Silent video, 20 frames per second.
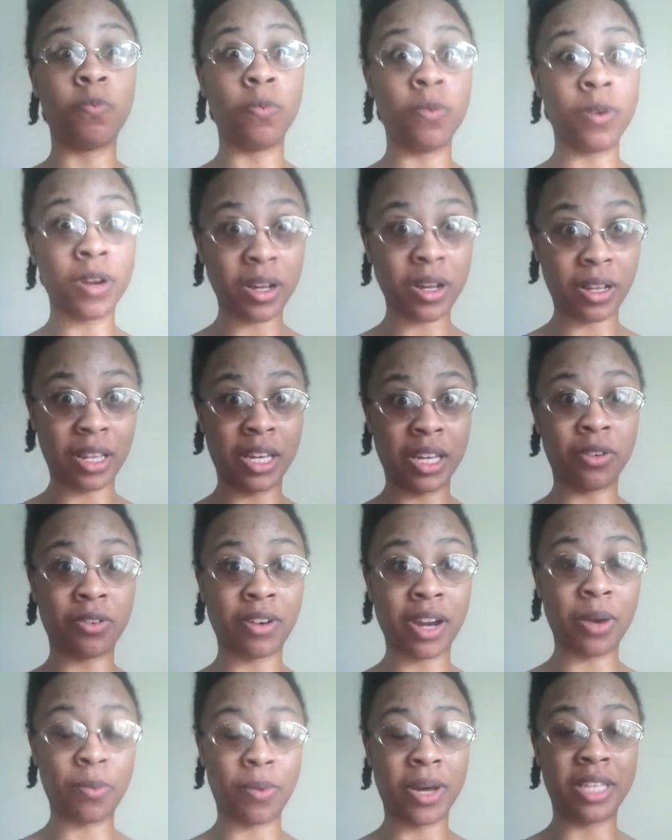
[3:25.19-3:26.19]
really
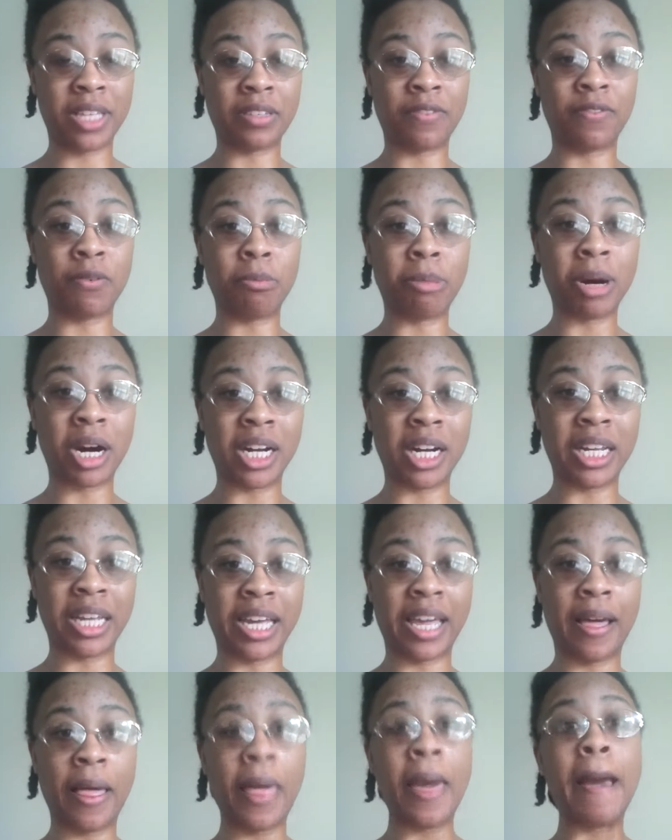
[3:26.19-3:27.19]
great ways of embodying
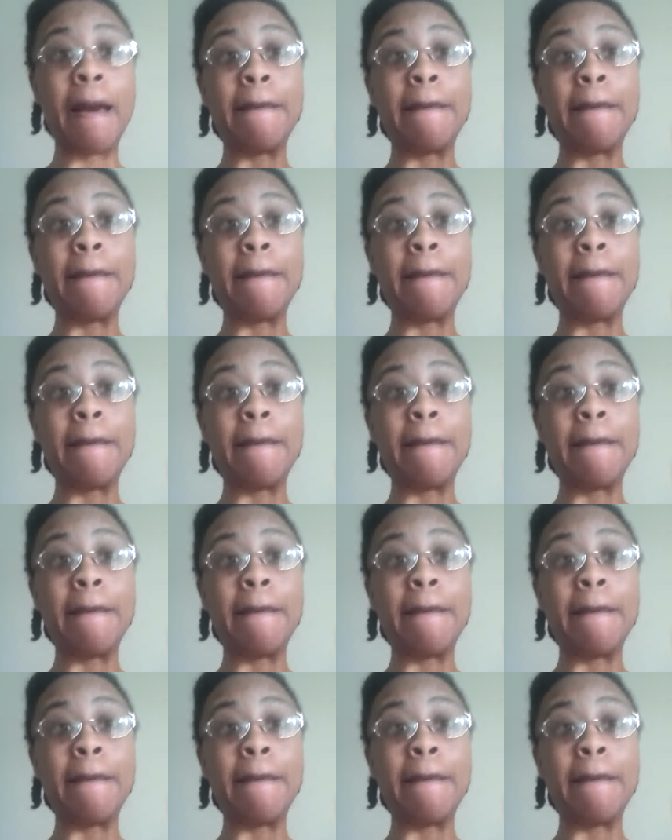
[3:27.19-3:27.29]
it